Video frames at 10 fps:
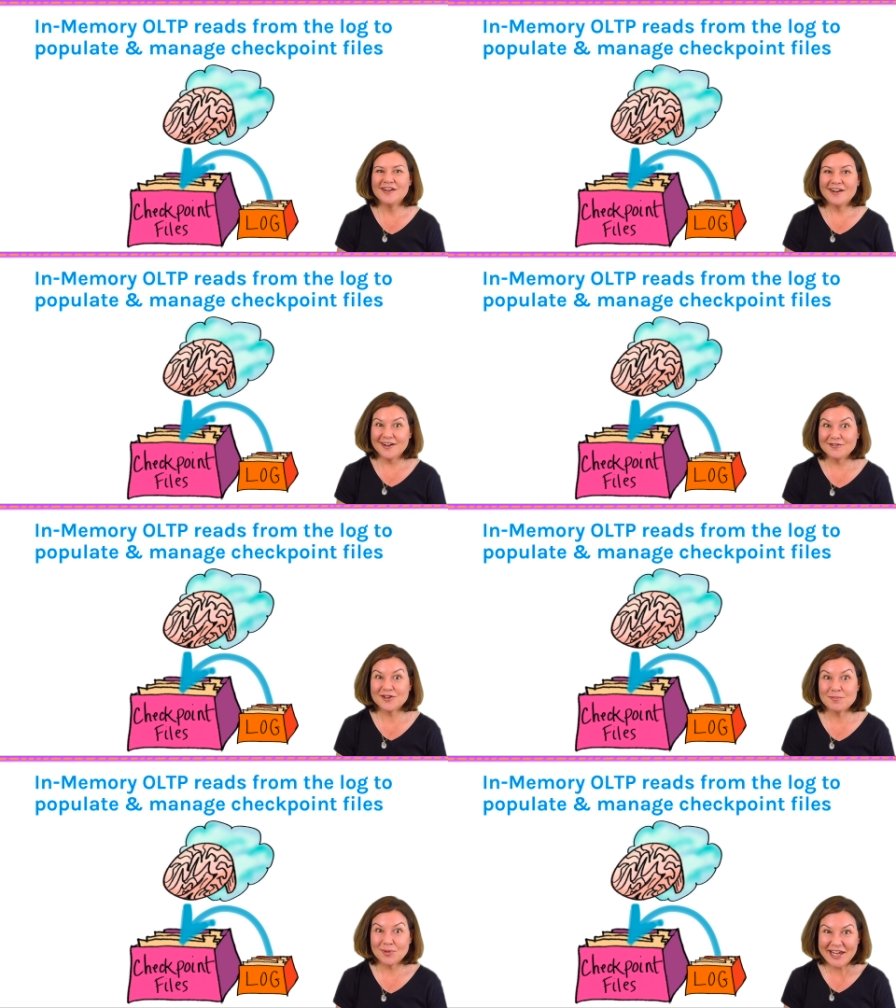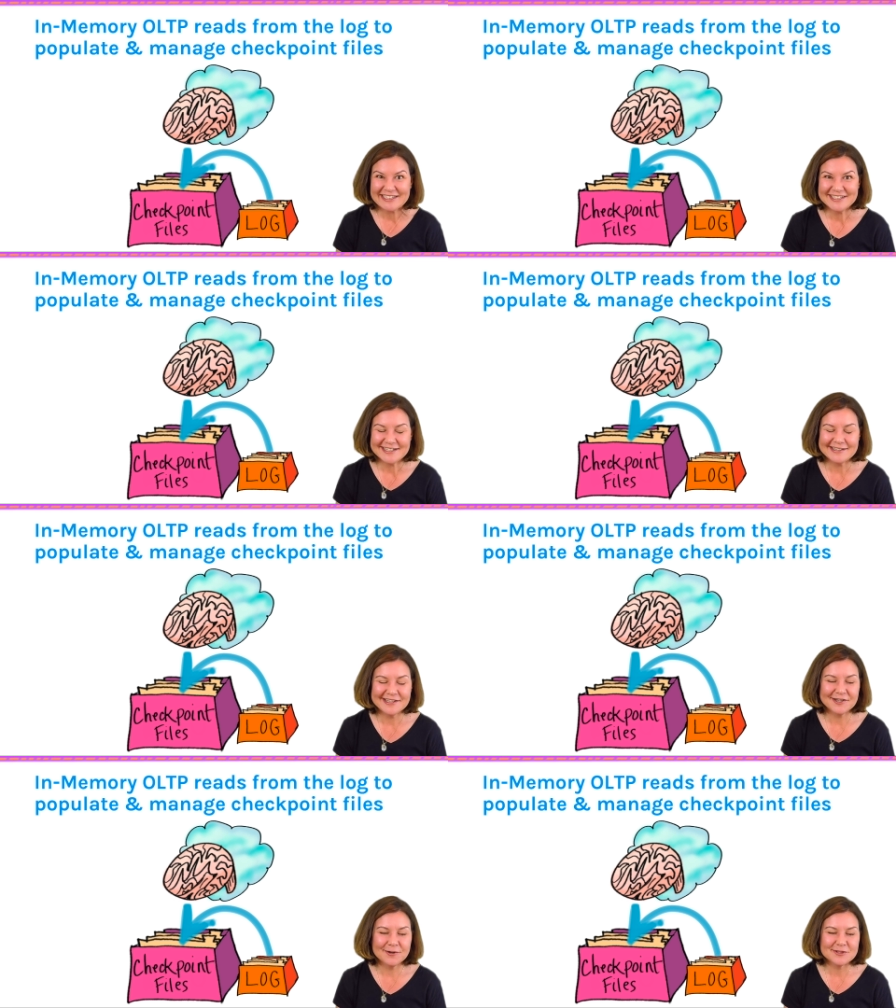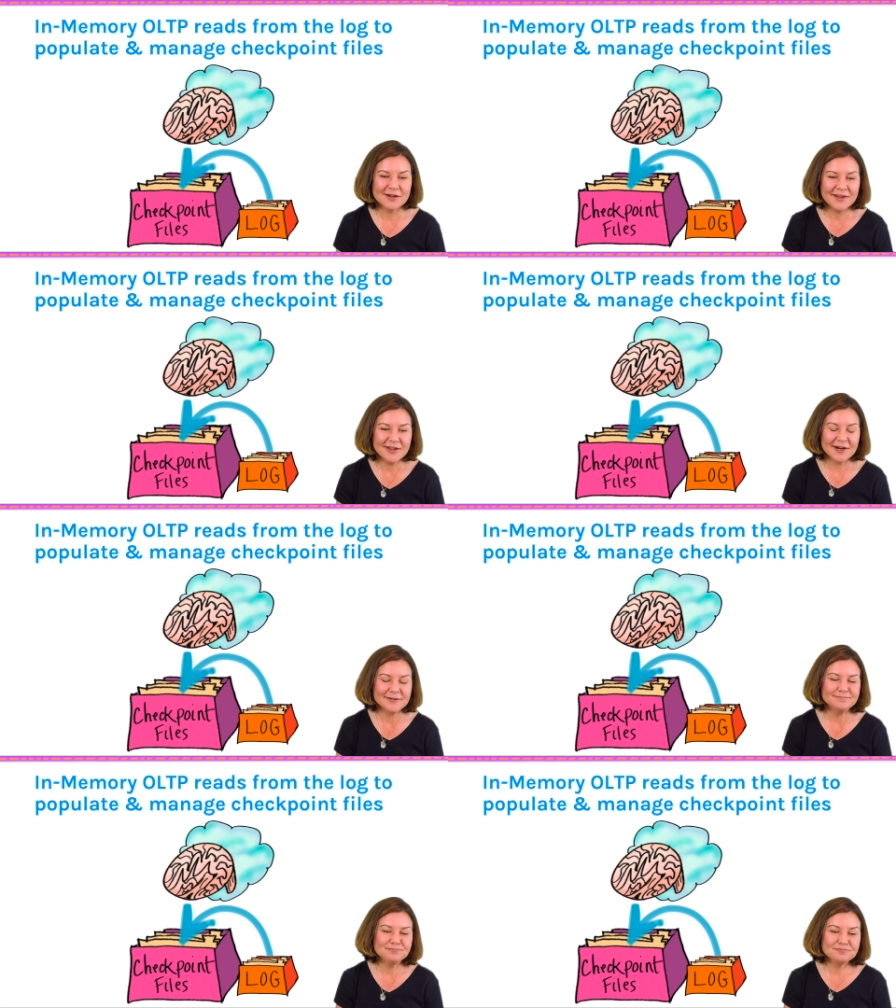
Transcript: of complexity that goes on there.